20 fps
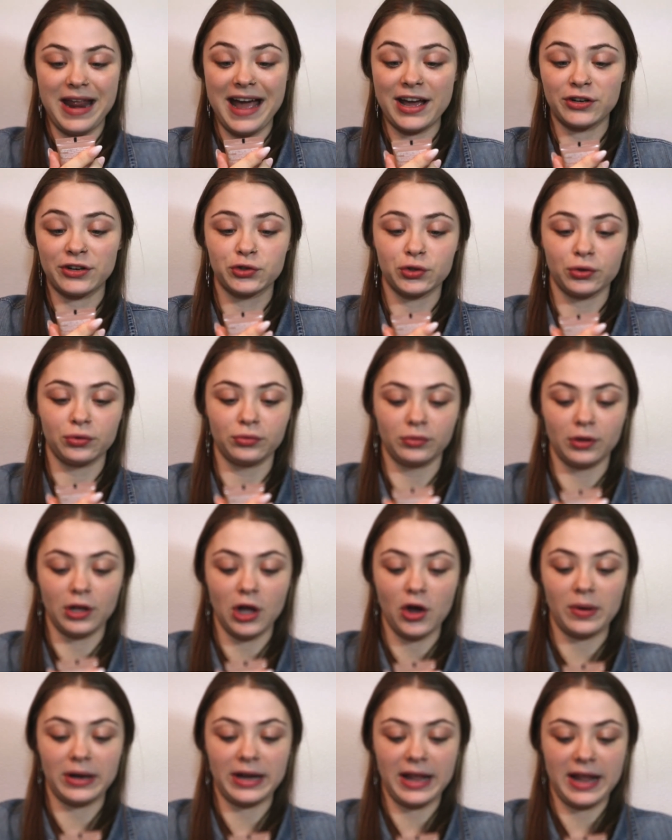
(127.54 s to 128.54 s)
Natural
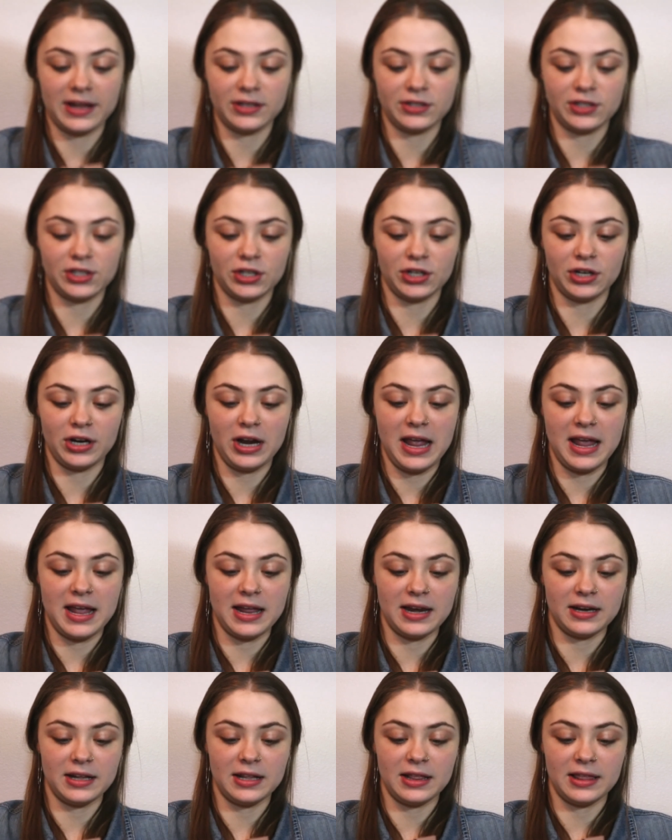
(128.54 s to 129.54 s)
Glow Enhancer
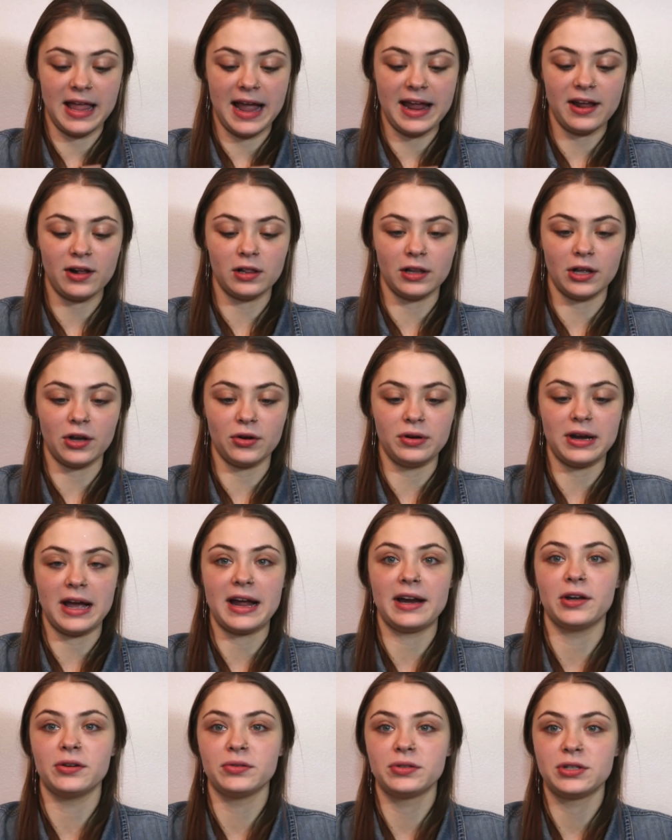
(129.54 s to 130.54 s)
in Light Glow
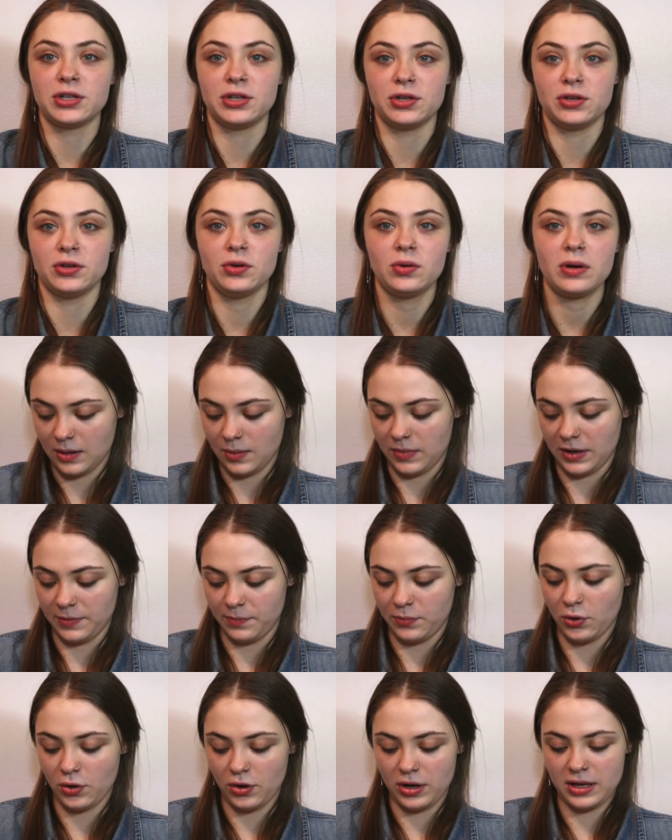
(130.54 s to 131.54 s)
902. I'm gonna
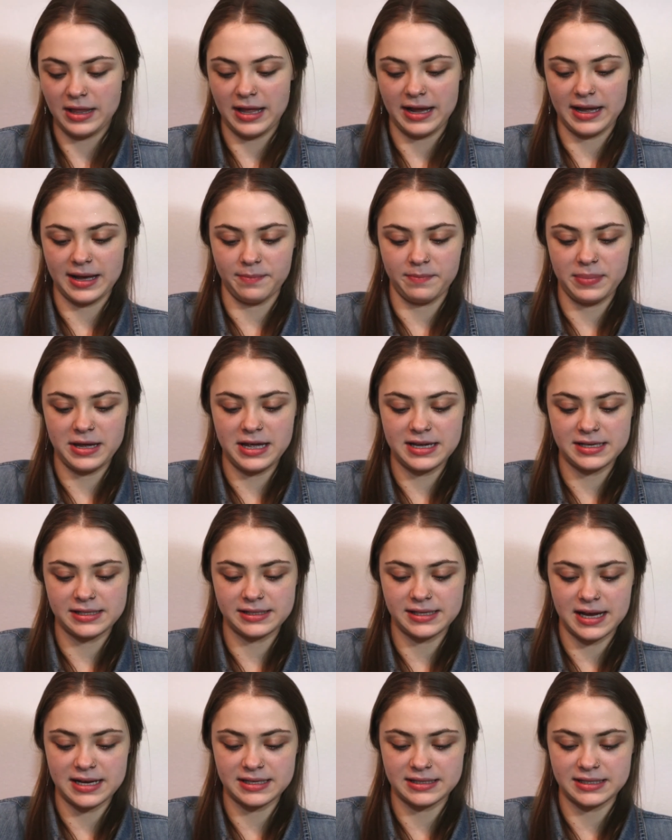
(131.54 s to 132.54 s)
put like a
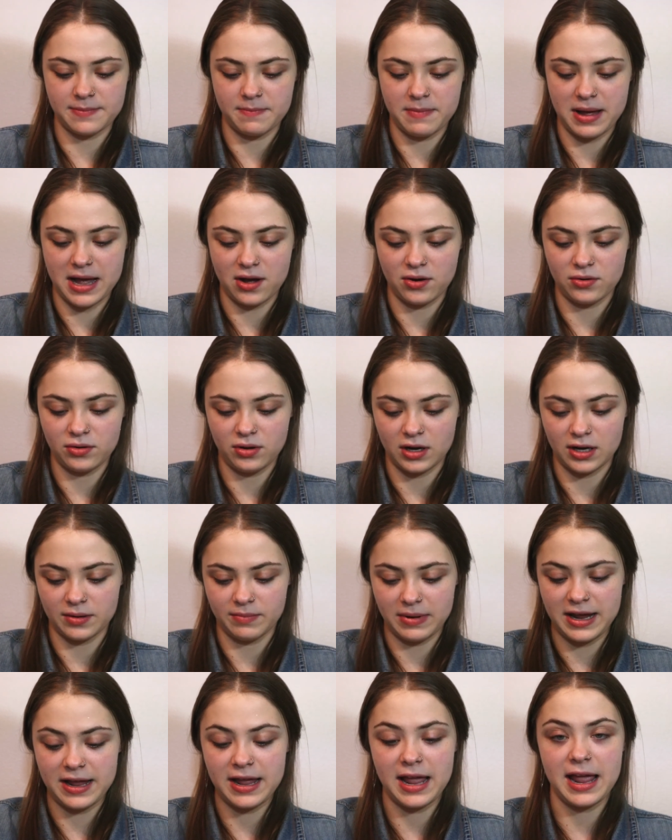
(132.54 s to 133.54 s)
pea-sized amount on
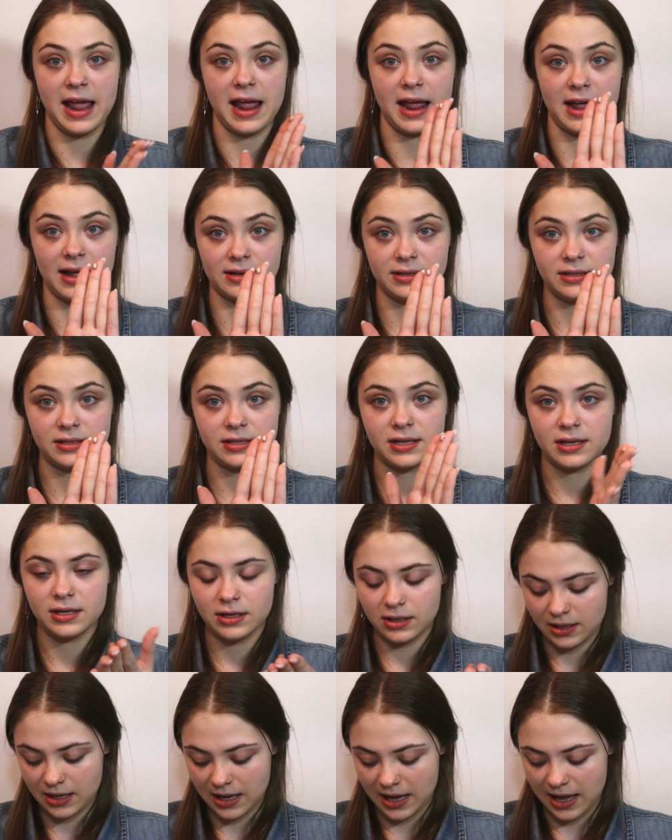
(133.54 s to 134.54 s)
my hand
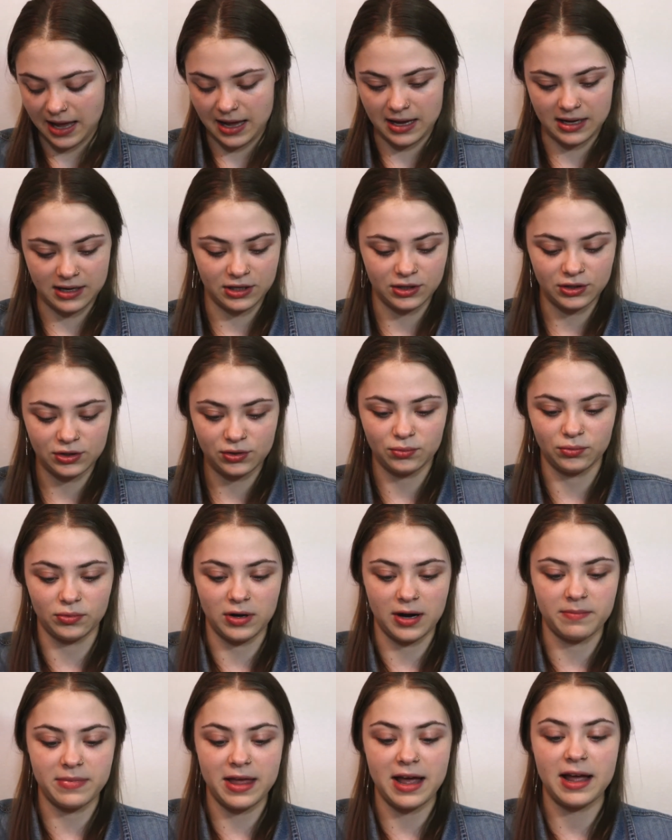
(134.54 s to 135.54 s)
and
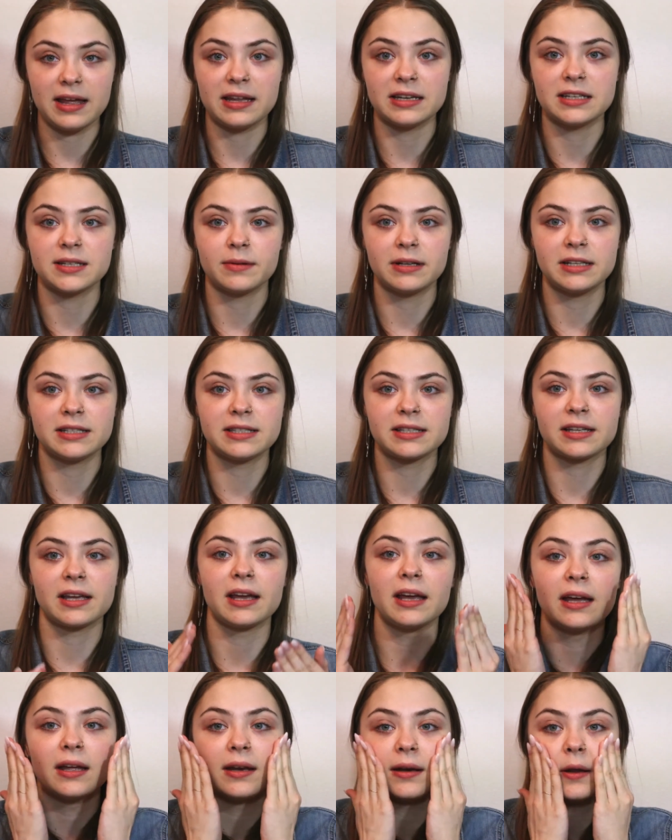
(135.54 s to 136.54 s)
rub that into my
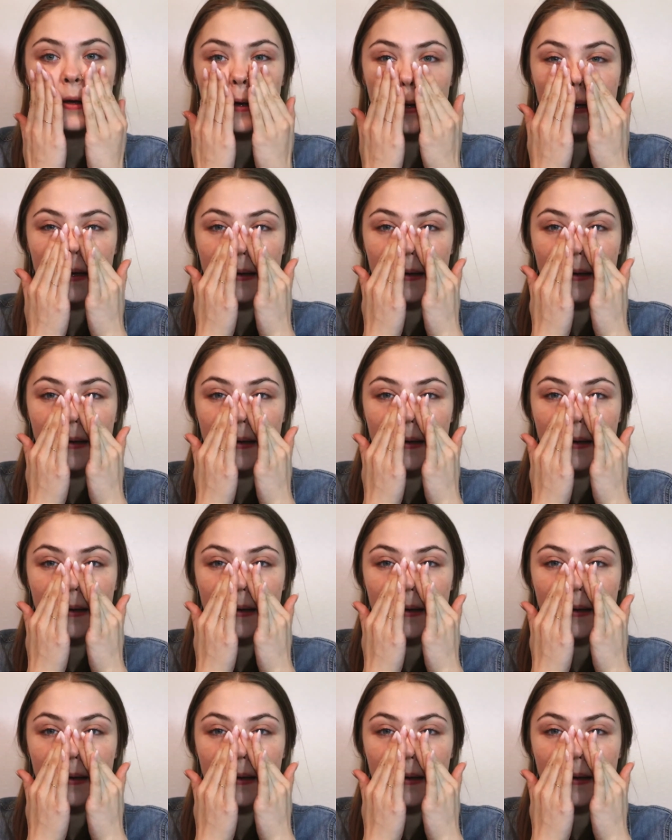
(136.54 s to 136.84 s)
skin.